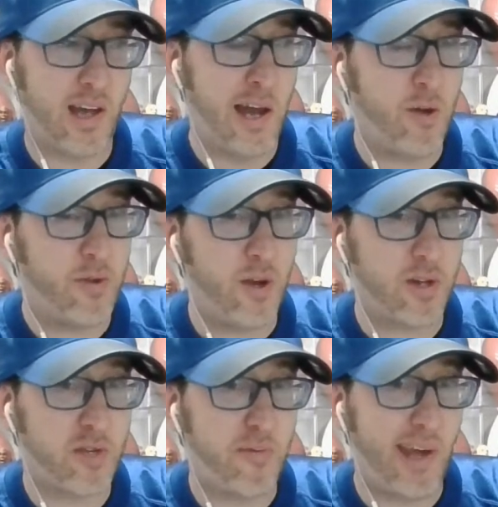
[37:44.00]
know they're
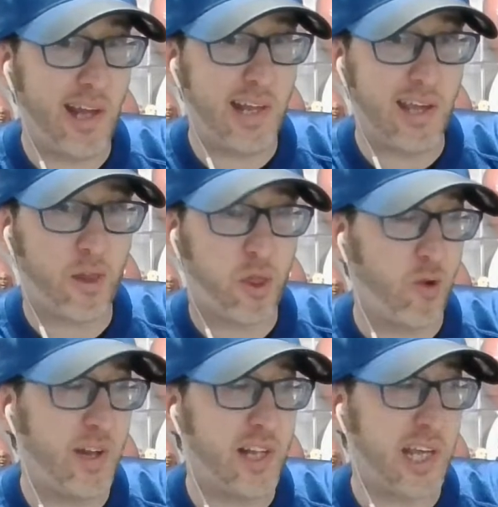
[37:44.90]
expanding
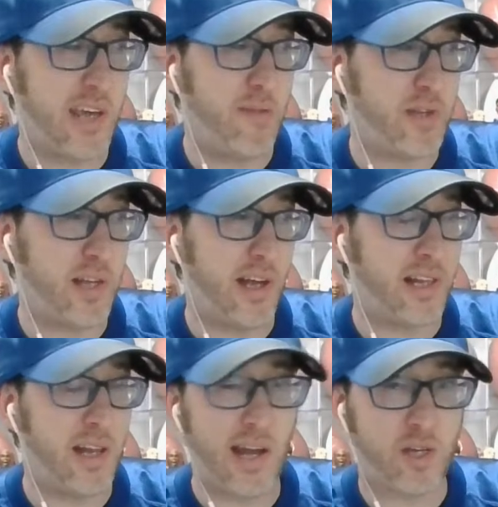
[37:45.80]
3 teams in like
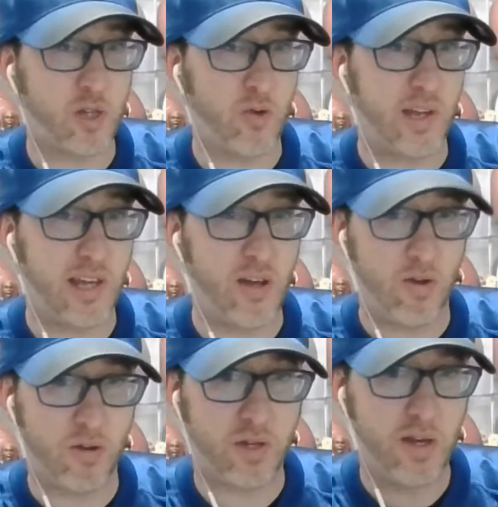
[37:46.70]
the next 3
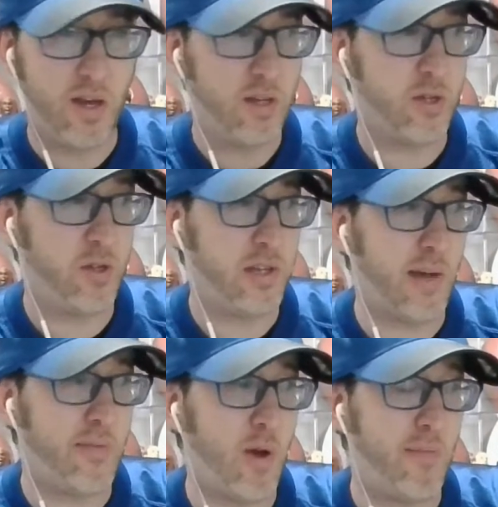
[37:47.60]
years. So the
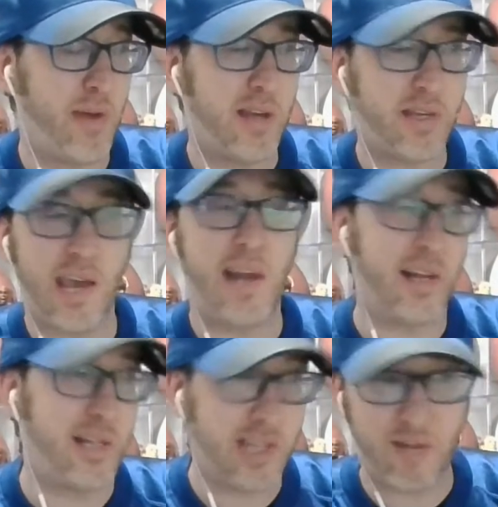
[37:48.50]
WNBA is like adding
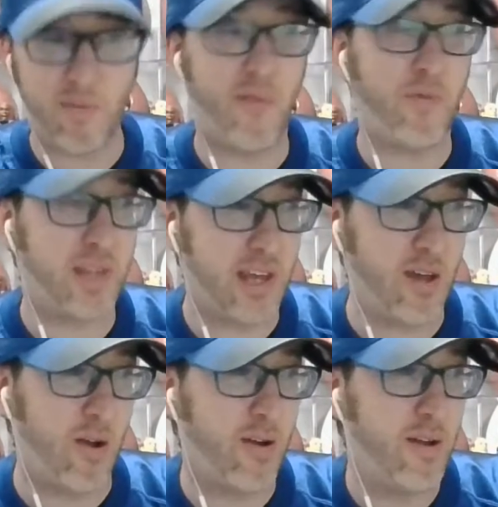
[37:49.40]
a team every
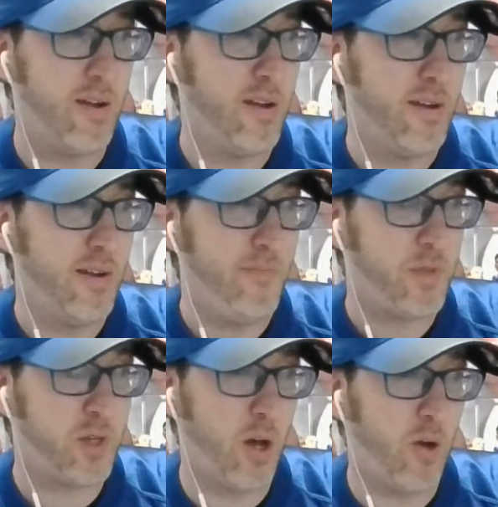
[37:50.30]
year.
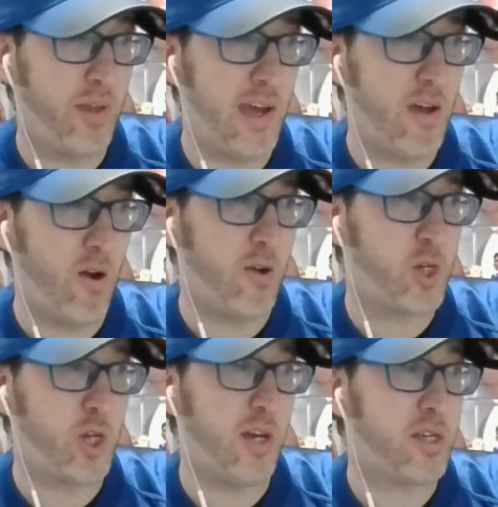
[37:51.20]
So they are
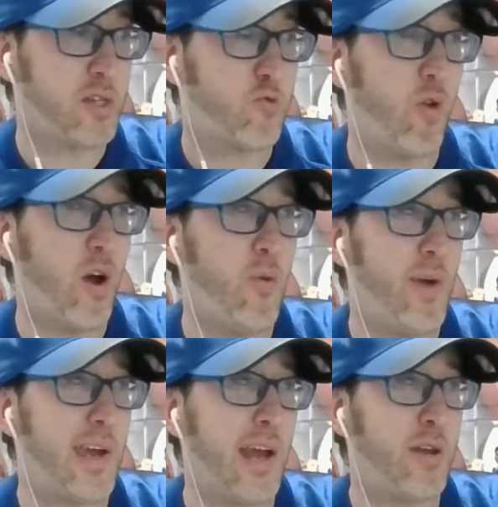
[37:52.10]
just
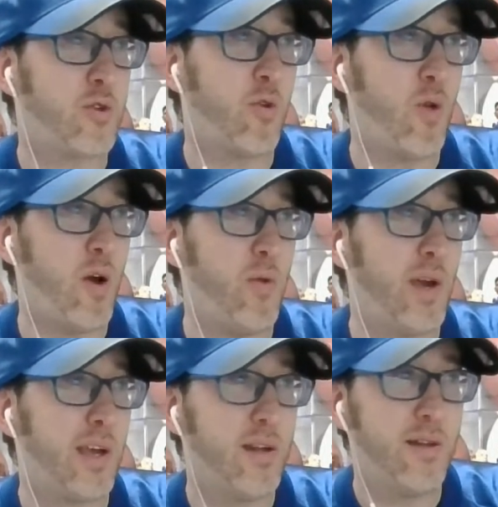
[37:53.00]
growing and
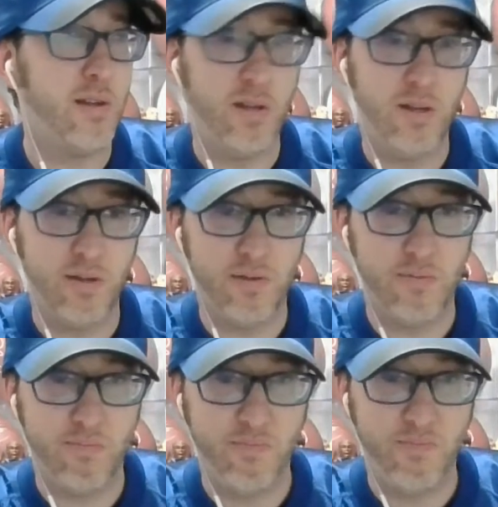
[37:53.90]
growing.
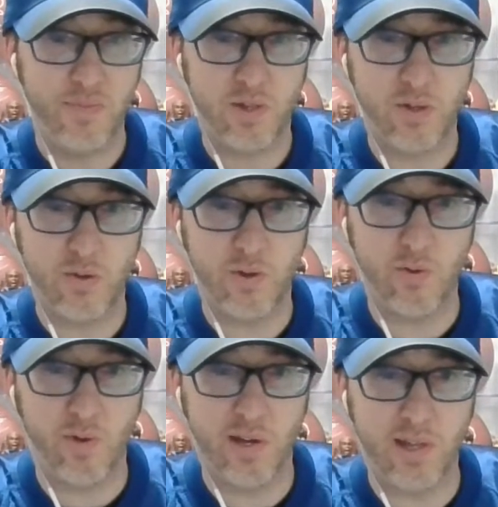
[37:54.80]
Don't know
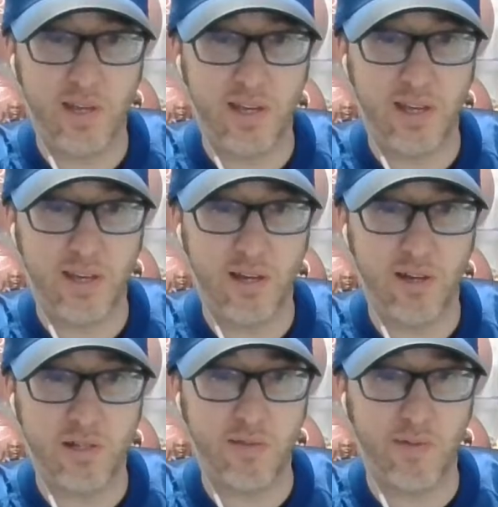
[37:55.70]
why the.
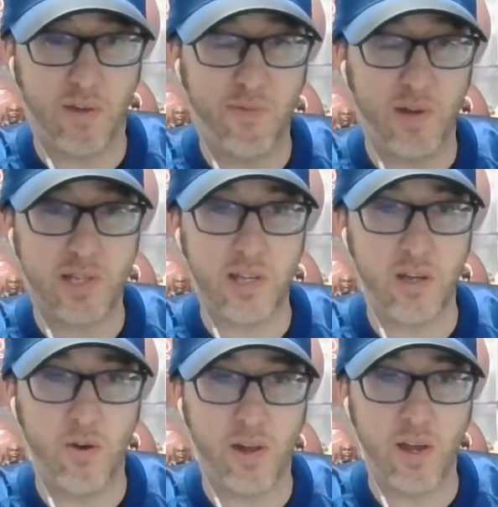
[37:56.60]
Let's see if I can fix the
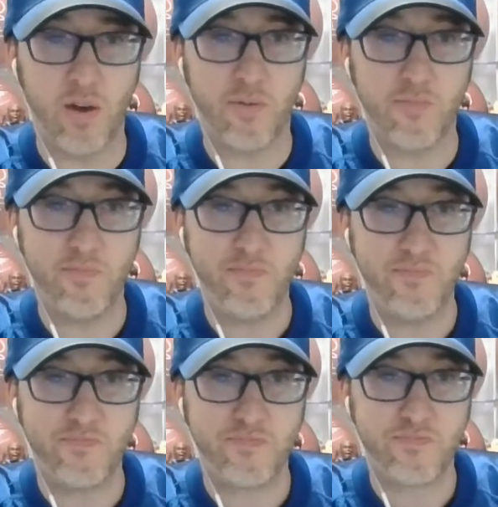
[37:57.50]
audio.
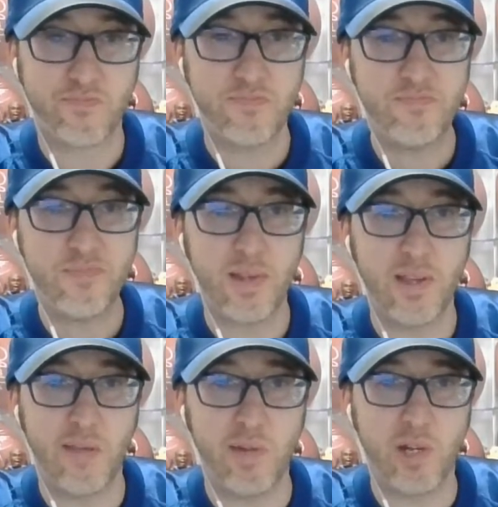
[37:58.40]

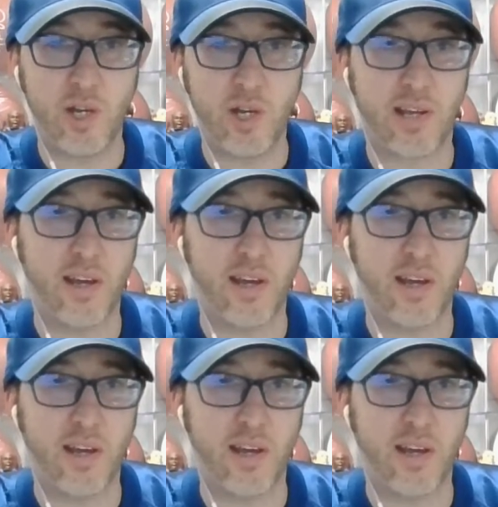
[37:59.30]
Let me check